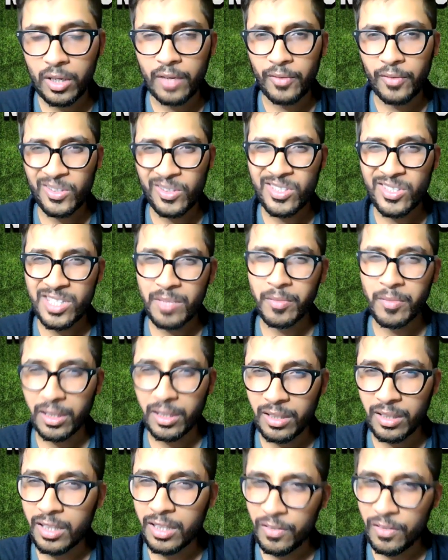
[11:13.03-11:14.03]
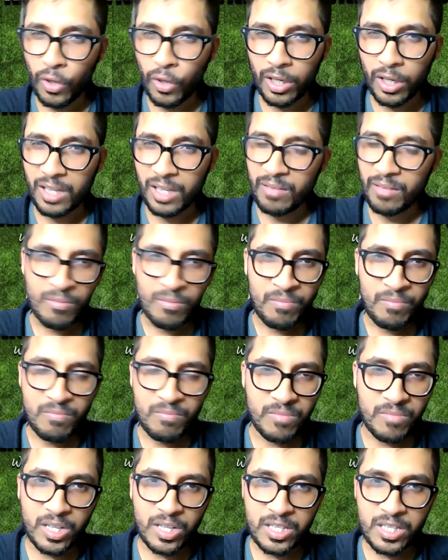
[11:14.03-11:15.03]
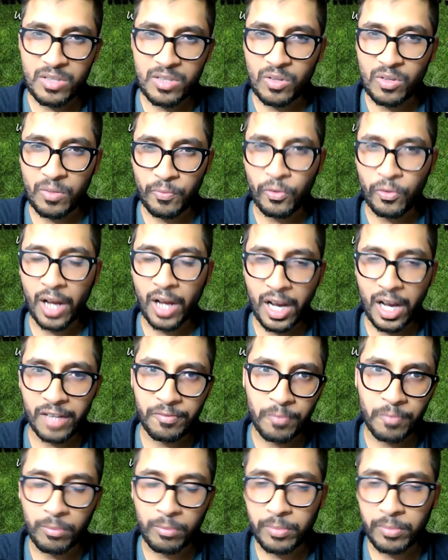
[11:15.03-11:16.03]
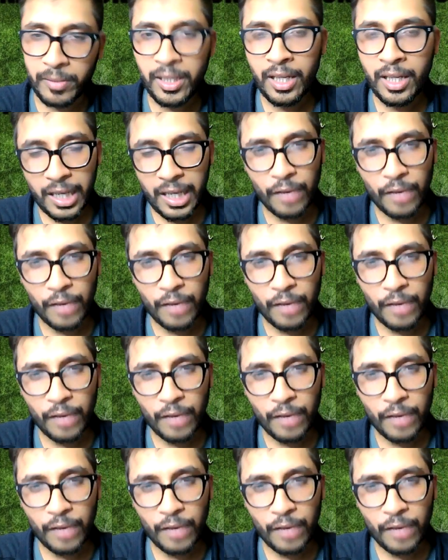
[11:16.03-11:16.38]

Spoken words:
I would like to see him get 30, 40 minutes, full half probably.